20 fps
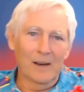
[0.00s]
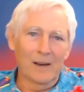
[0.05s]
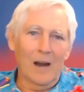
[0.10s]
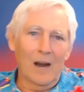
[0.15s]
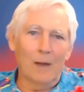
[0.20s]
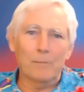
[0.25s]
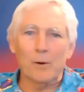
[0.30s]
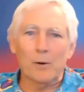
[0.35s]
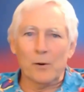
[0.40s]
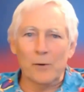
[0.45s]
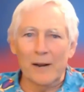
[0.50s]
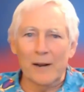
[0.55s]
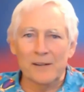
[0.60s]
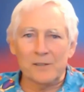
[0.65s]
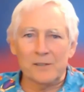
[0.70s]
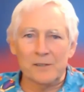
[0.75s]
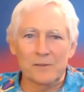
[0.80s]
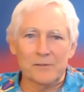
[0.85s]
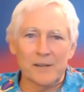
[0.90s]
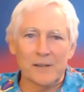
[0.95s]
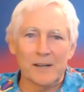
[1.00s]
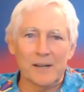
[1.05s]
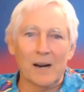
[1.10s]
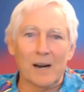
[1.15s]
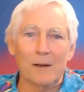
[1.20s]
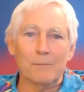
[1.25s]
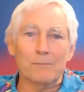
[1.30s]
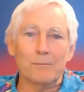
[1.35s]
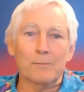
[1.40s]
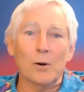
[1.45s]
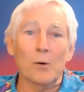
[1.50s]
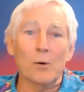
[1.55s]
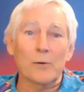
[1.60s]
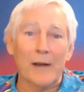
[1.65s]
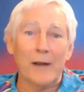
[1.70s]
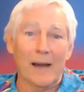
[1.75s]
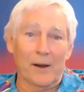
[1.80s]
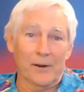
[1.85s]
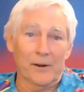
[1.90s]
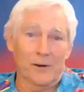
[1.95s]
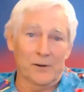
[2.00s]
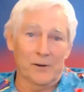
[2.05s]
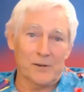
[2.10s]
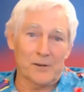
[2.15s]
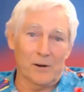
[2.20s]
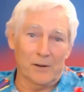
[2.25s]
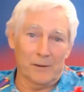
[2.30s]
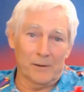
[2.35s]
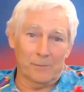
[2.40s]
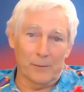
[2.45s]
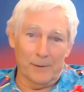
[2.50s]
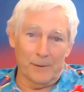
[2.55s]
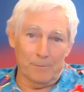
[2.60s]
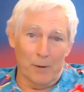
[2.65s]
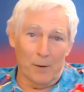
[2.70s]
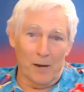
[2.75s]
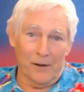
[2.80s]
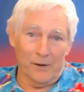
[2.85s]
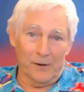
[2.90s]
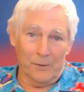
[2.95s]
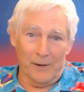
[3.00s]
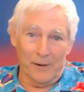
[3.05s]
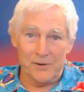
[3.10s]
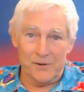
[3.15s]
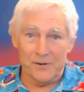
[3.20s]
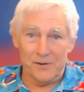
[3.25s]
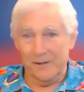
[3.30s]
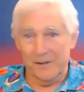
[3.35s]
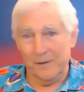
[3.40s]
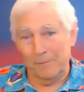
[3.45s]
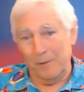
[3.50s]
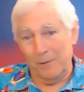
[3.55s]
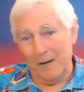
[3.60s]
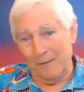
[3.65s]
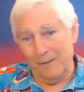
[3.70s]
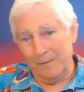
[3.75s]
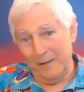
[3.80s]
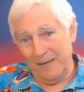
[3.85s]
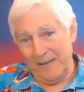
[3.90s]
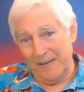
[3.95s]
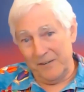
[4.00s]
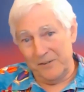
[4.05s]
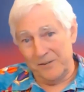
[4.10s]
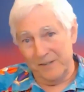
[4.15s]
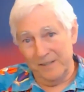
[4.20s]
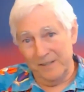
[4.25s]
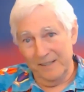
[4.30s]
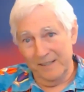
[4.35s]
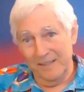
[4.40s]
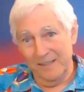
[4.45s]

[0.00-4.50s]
our progressives, and our pronouners are the preponderation of the population.